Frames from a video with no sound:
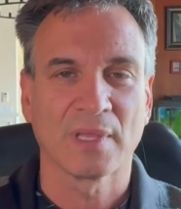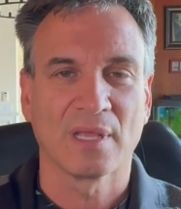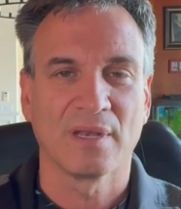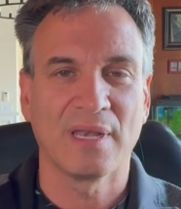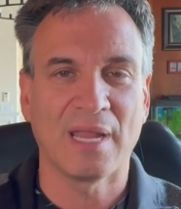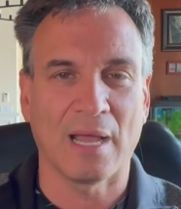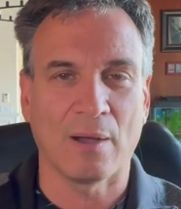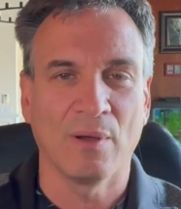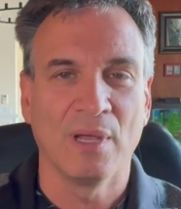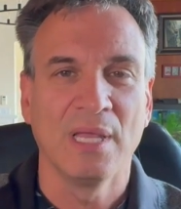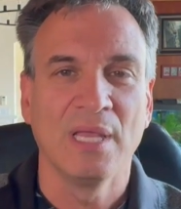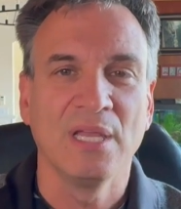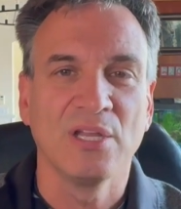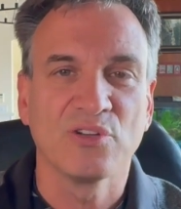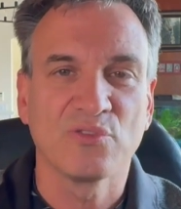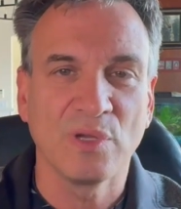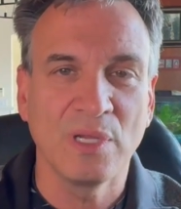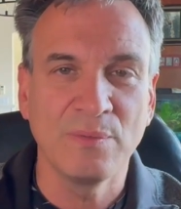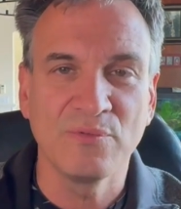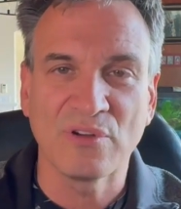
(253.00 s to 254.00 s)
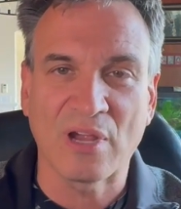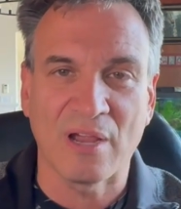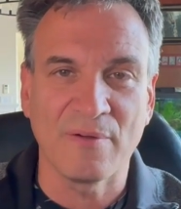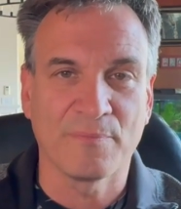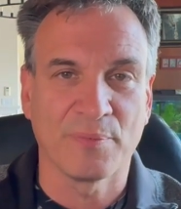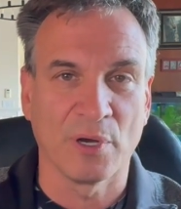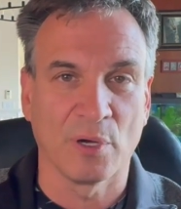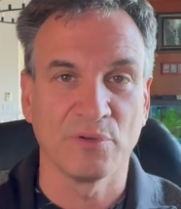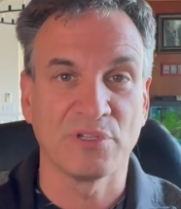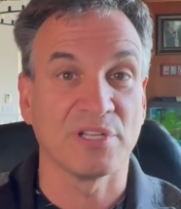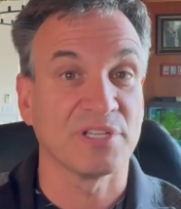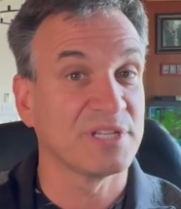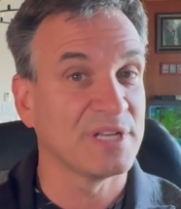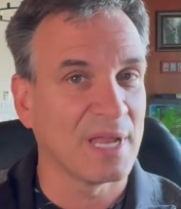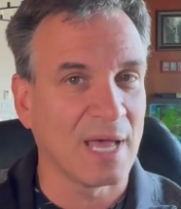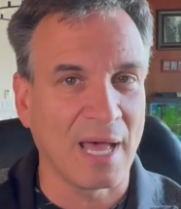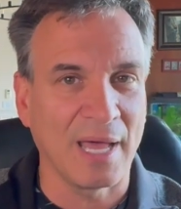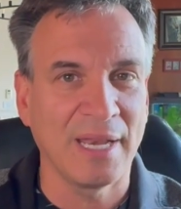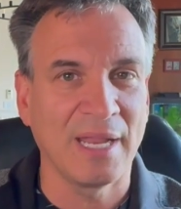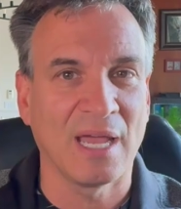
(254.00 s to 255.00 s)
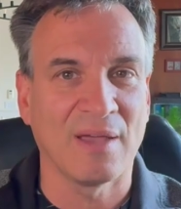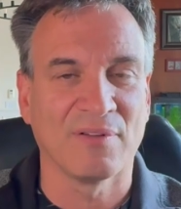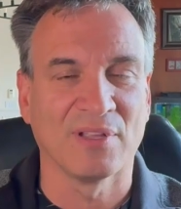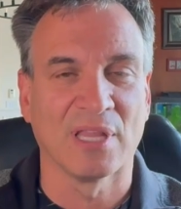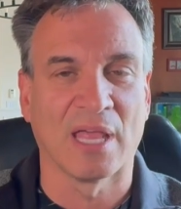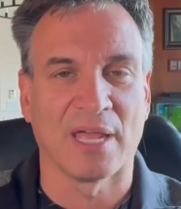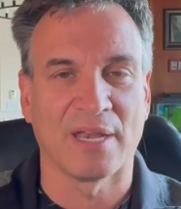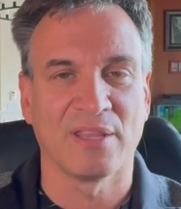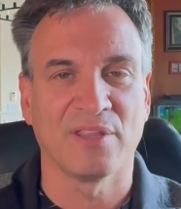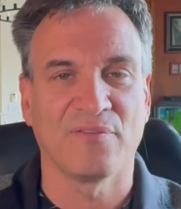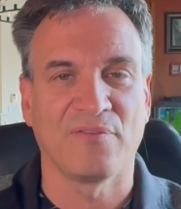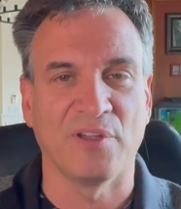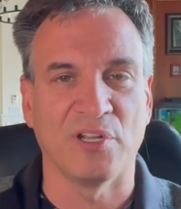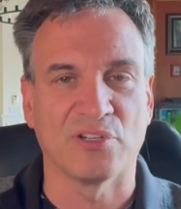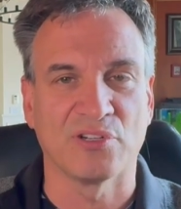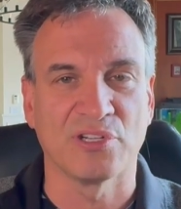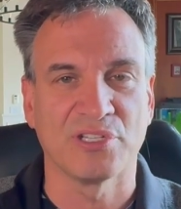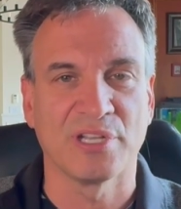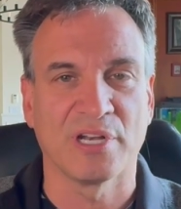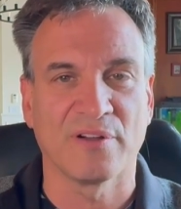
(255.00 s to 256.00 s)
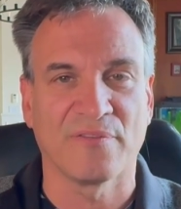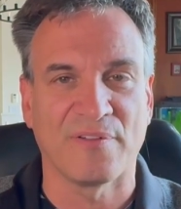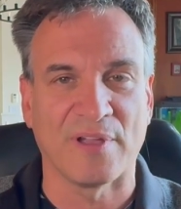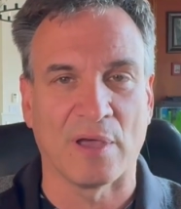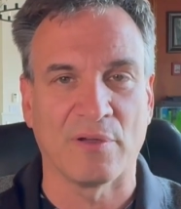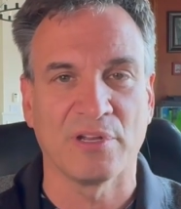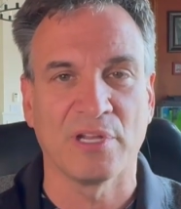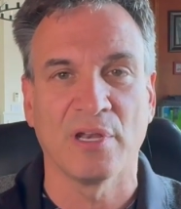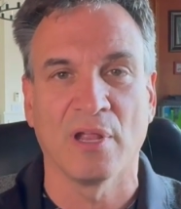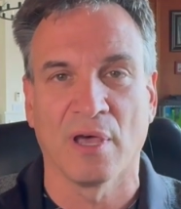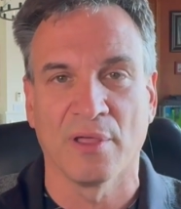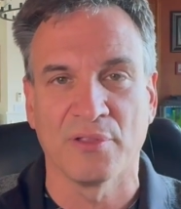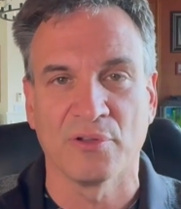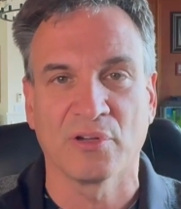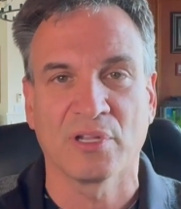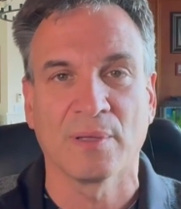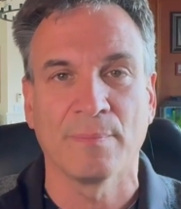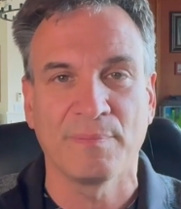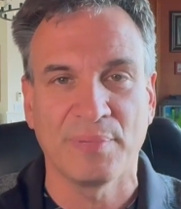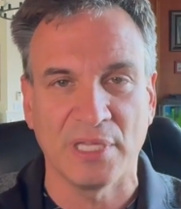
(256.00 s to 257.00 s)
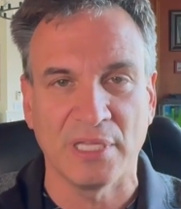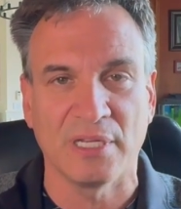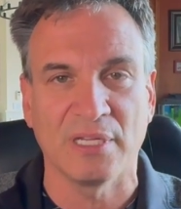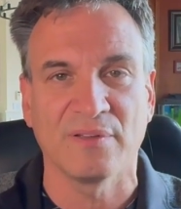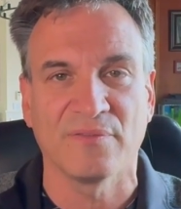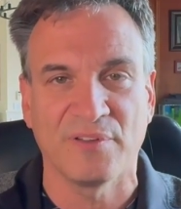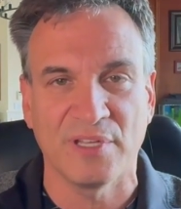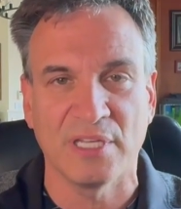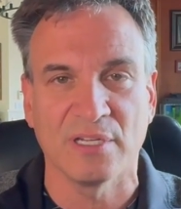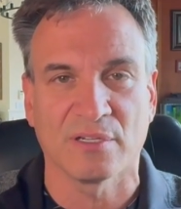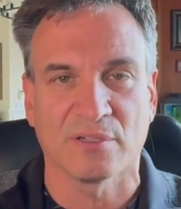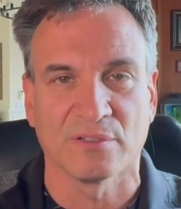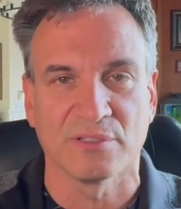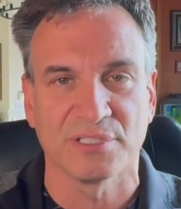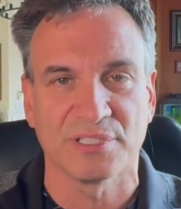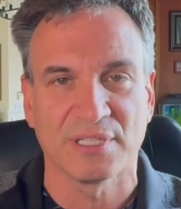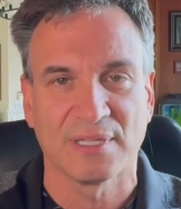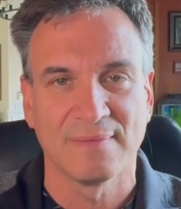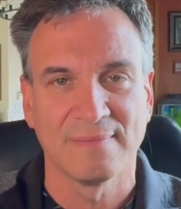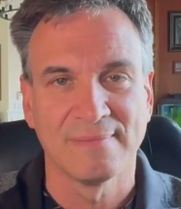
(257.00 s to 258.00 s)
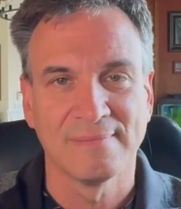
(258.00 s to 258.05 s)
Now, Dream Drive Pro does not have a lot of the features that are found in other competing vehicles,